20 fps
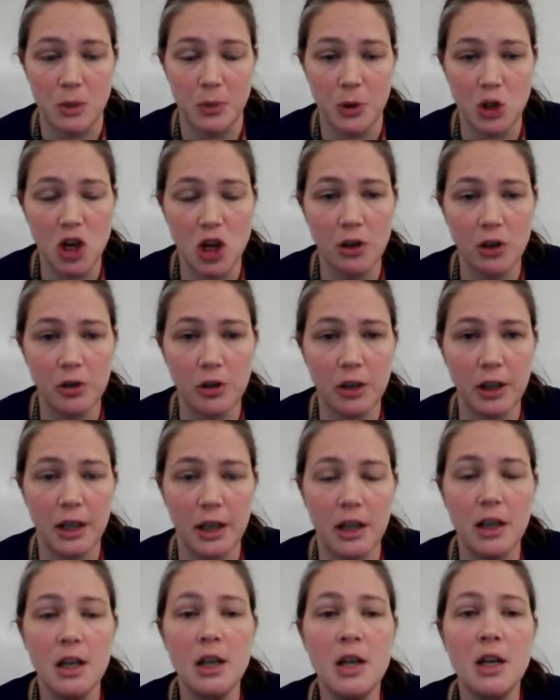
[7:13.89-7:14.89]
But
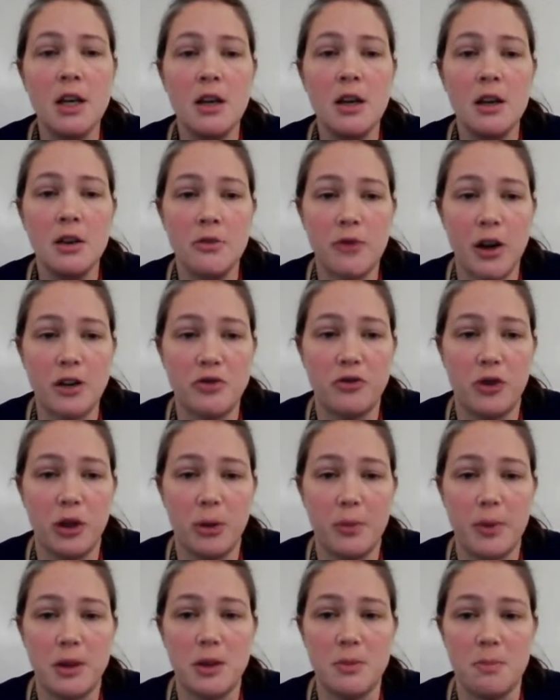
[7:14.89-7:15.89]
generally,
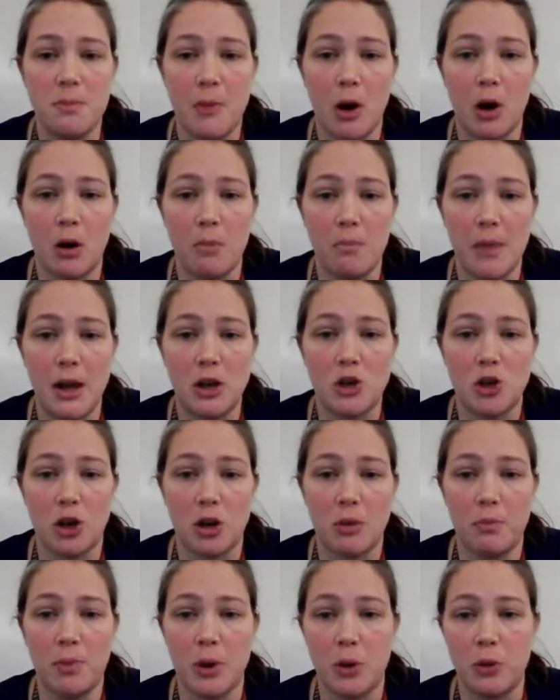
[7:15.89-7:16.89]
phospholipids are a major
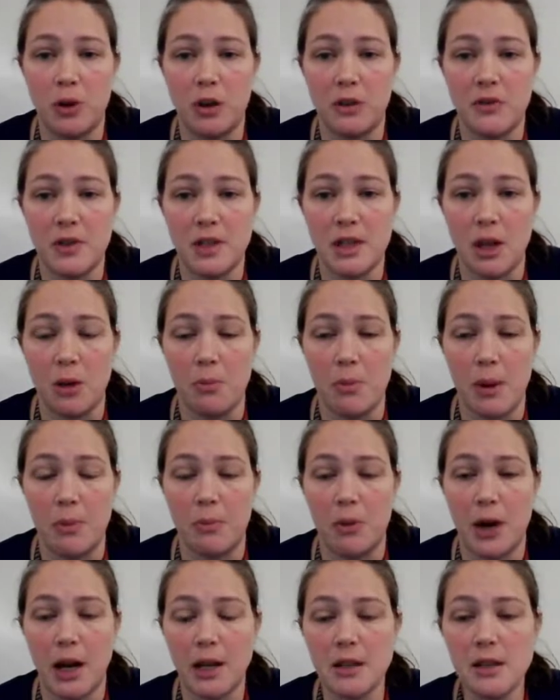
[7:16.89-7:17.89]
component of cell
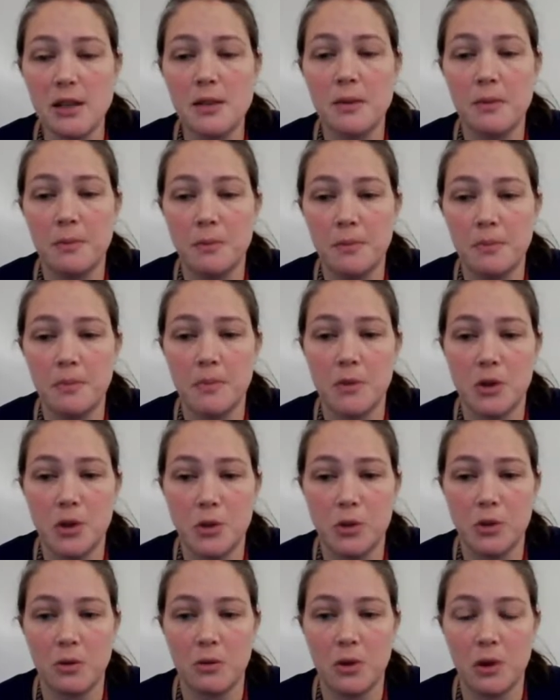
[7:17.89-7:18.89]
membranes, so
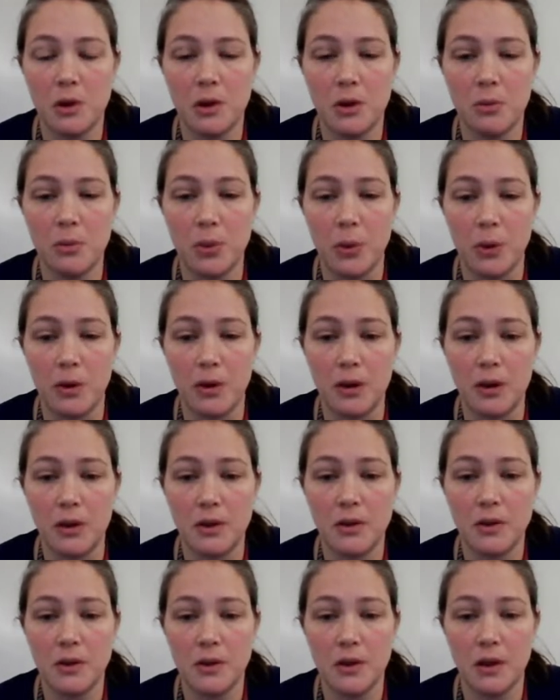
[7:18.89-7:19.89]
they're really important.